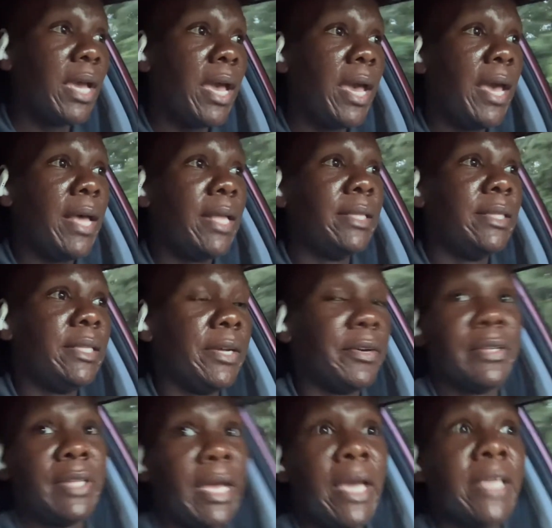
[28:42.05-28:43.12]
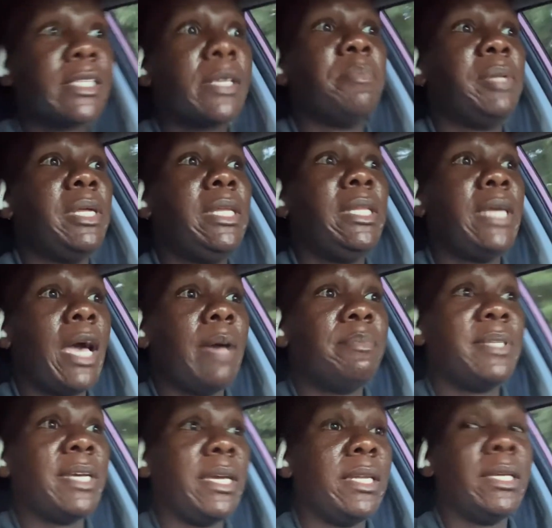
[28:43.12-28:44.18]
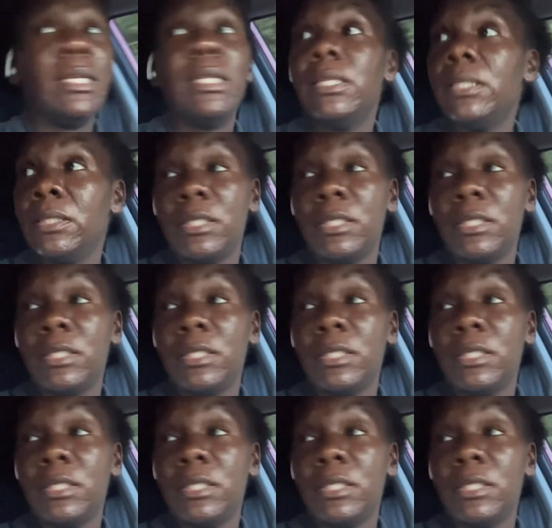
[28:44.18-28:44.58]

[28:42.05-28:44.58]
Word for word: and they're like it's completely updated